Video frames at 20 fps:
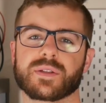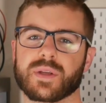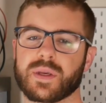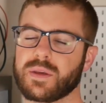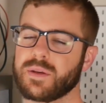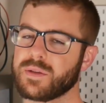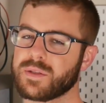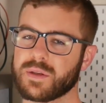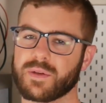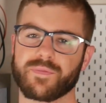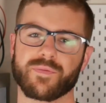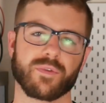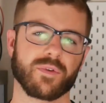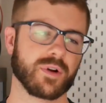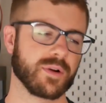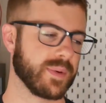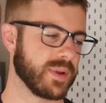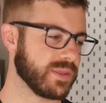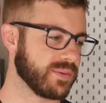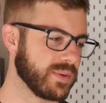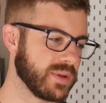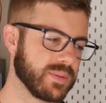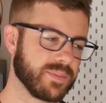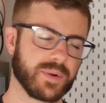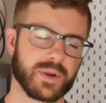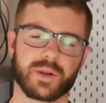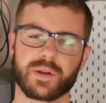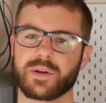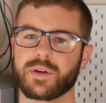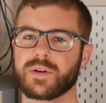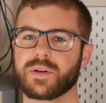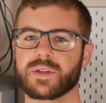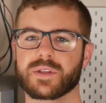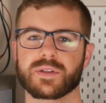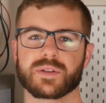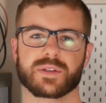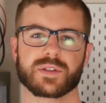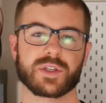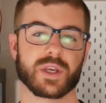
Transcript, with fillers: So I use it for my 3D printers,